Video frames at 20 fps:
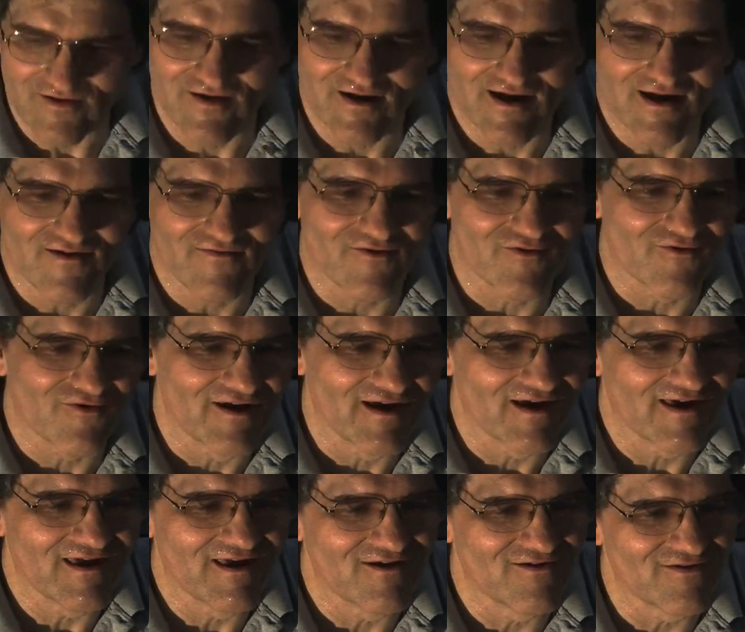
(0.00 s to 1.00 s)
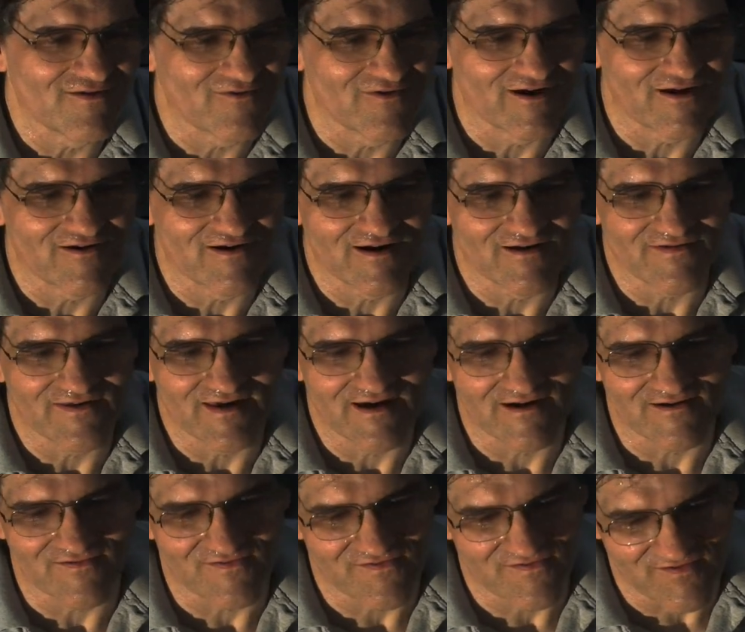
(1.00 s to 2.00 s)
have a ring here that went around the
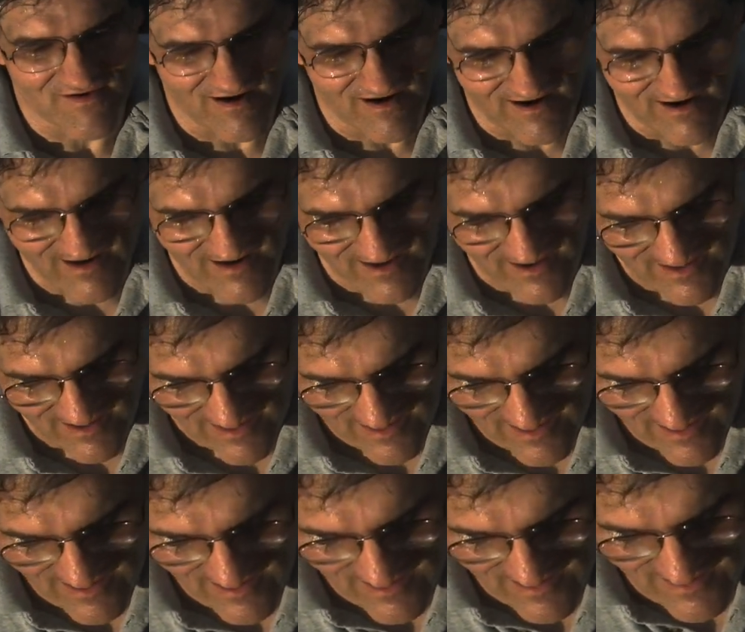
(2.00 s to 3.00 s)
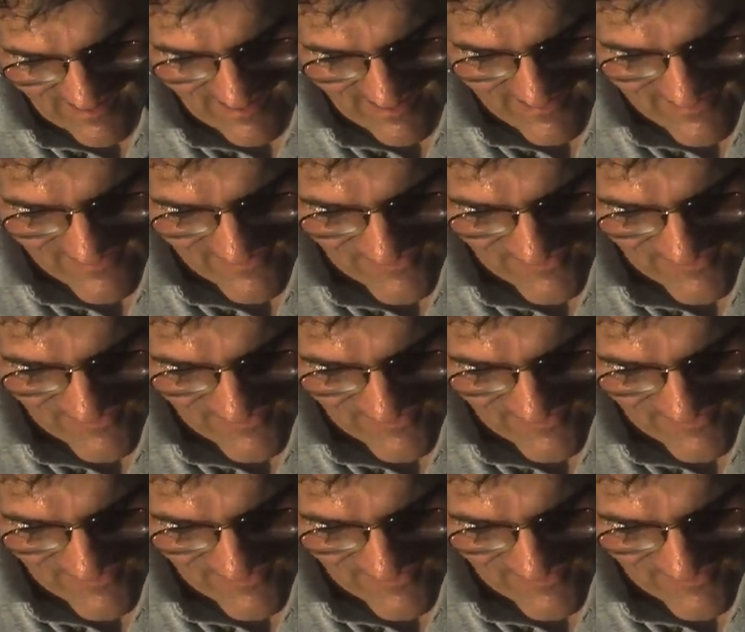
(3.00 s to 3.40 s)
outside. And the